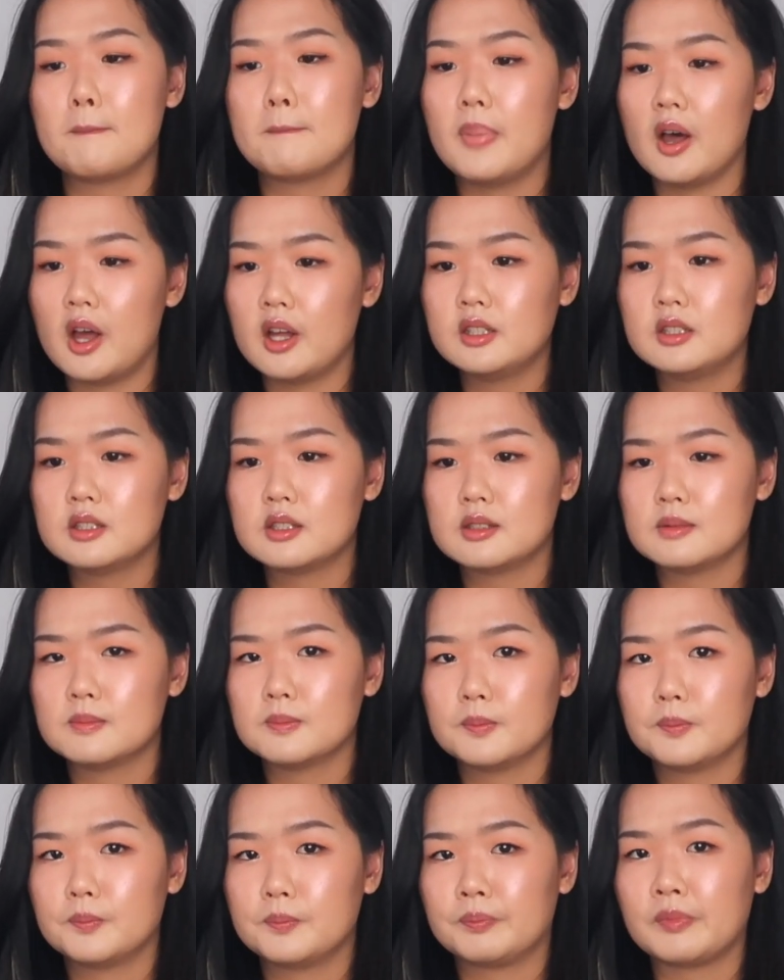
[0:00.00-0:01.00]
But
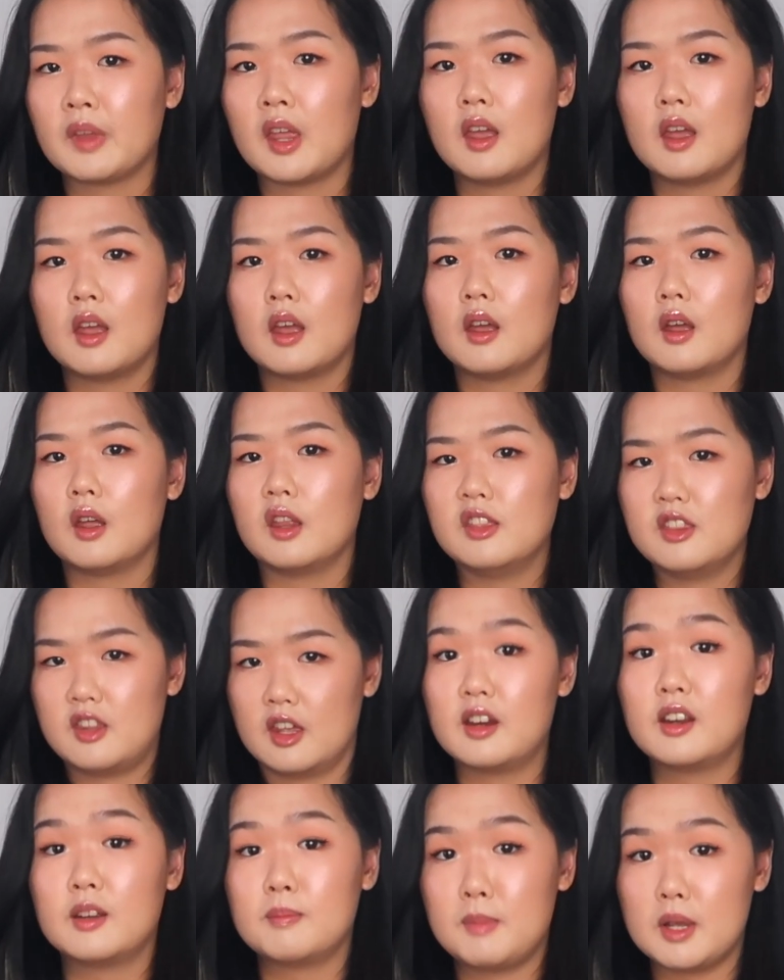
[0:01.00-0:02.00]

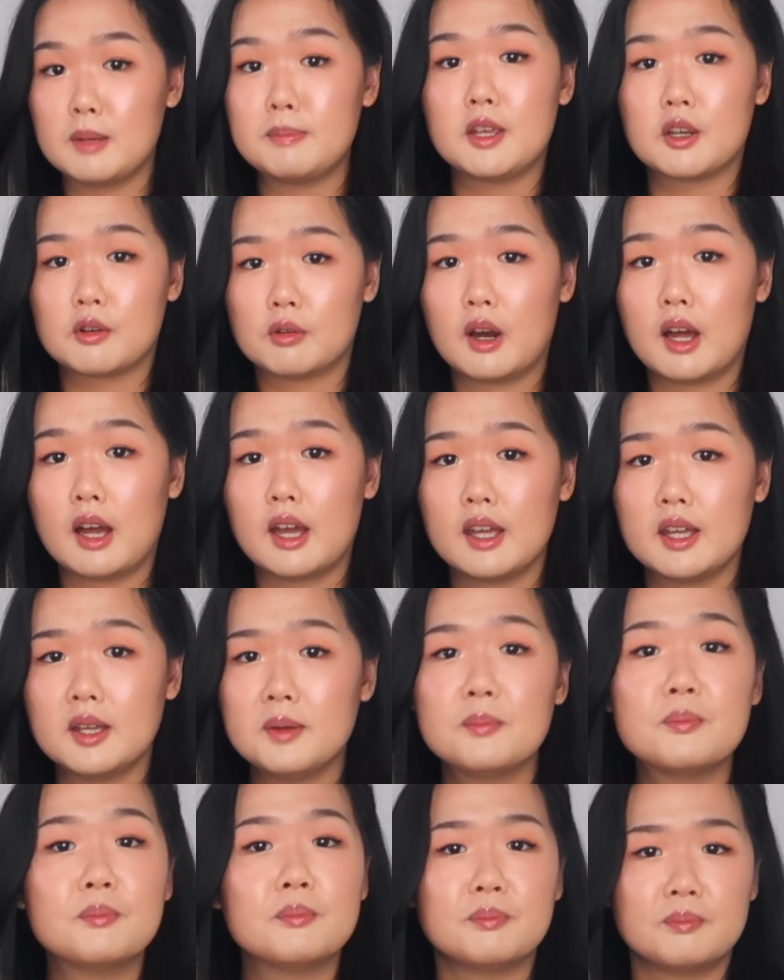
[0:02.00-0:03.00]
did it make me
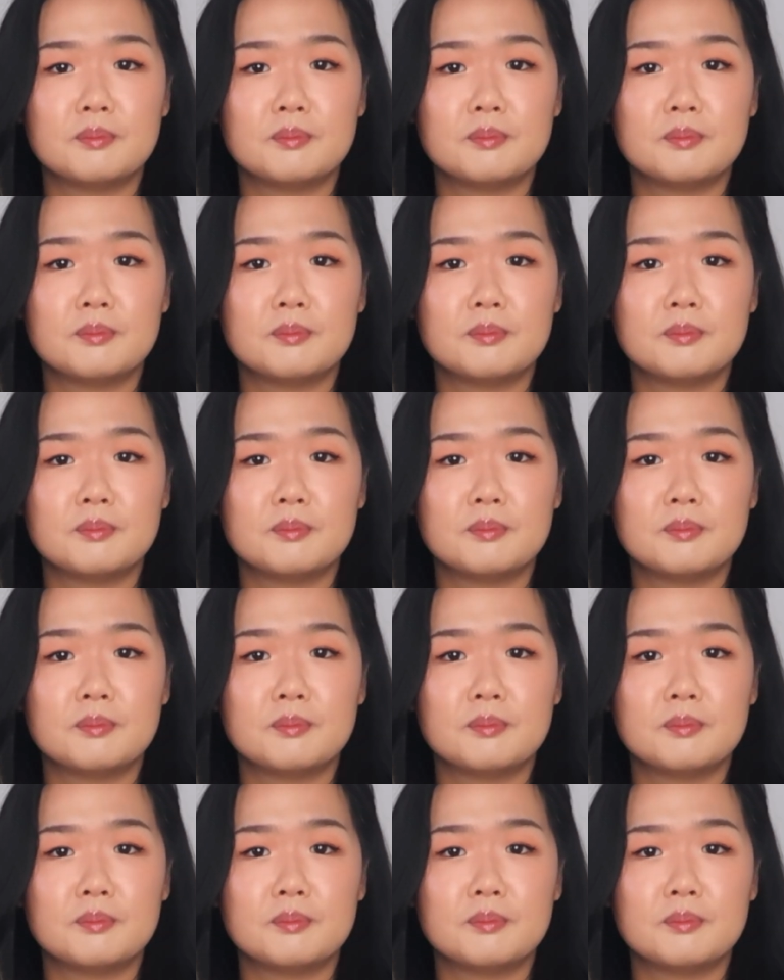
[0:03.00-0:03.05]
cry?